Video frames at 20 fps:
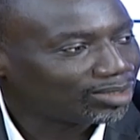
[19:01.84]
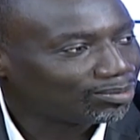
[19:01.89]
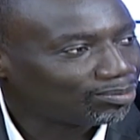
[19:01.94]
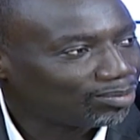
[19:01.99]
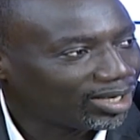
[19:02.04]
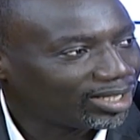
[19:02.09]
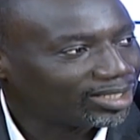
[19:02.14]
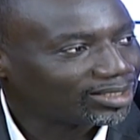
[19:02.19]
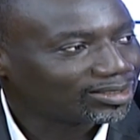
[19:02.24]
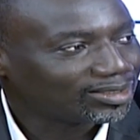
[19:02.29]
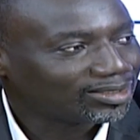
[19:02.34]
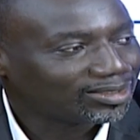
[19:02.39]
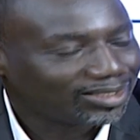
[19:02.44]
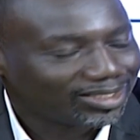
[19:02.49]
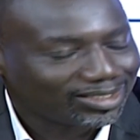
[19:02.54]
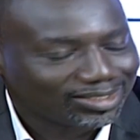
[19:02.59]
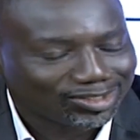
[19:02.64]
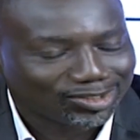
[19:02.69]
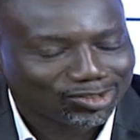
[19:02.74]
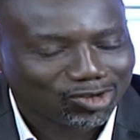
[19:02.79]
in place
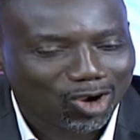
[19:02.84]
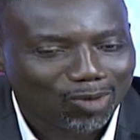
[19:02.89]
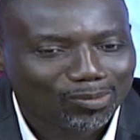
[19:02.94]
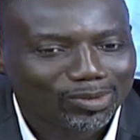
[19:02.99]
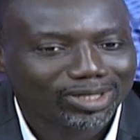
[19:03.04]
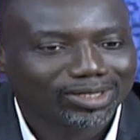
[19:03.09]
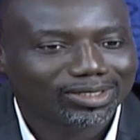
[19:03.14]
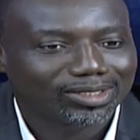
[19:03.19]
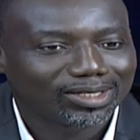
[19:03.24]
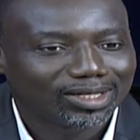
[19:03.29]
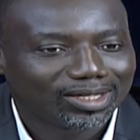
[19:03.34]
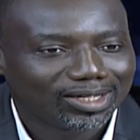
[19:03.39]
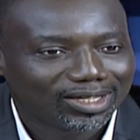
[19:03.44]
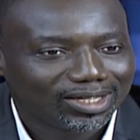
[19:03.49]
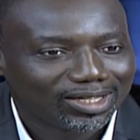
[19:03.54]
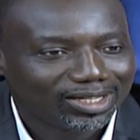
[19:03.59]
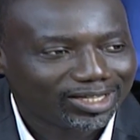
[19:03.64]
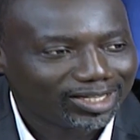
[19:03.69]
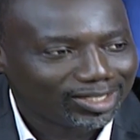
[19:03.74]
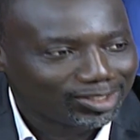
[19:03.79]
since coming
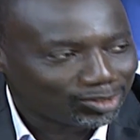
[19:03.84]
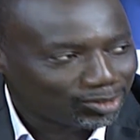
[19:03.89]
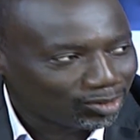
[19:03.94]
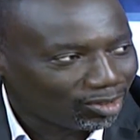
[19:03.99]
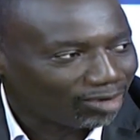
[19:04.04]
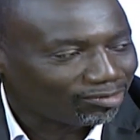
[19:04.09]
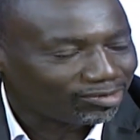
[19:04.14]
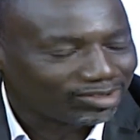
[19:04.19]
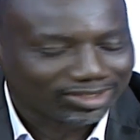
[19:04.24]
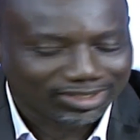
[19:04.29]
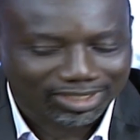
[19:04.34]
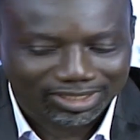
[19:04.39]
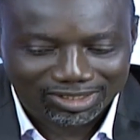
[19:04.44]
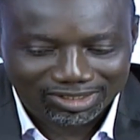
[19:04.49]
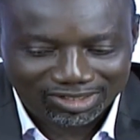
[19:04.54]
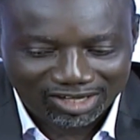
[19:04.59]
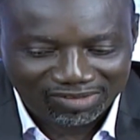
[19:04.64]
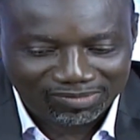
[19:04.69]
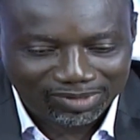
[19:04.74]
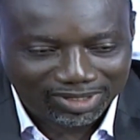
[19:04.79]
into office? And the
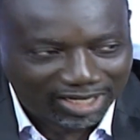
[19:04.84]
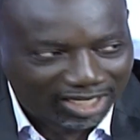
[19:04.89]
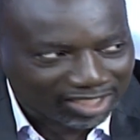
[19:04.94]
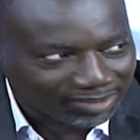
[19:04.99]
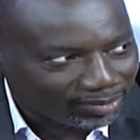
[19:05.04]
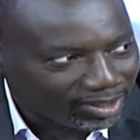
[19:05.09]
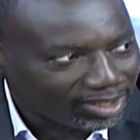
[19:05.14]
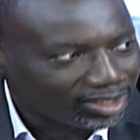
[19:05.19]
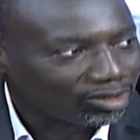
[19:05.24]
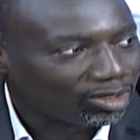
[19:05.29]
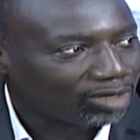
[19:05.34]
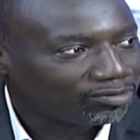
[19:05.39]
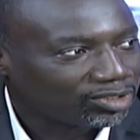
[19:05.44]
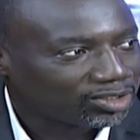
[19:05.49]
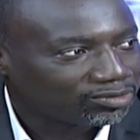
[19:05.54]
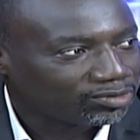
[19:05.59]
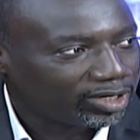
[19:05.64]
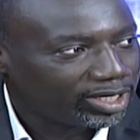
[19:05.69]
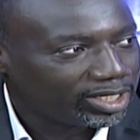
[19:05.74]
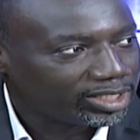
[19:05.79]
government has been in
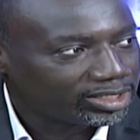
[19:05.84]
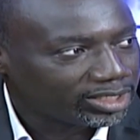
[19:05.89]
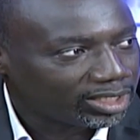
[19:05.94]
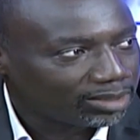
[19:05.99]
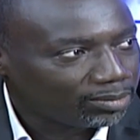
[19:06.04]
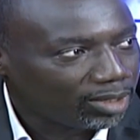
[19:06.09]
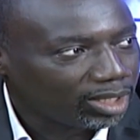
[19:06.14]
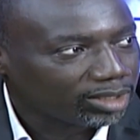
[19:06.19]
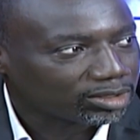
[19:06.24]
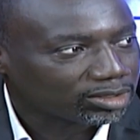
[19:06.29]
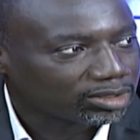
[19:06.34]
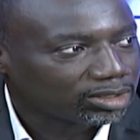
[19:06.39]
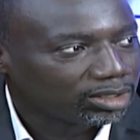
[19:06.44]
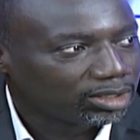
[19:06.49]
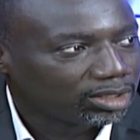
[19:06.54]
office for 18 months.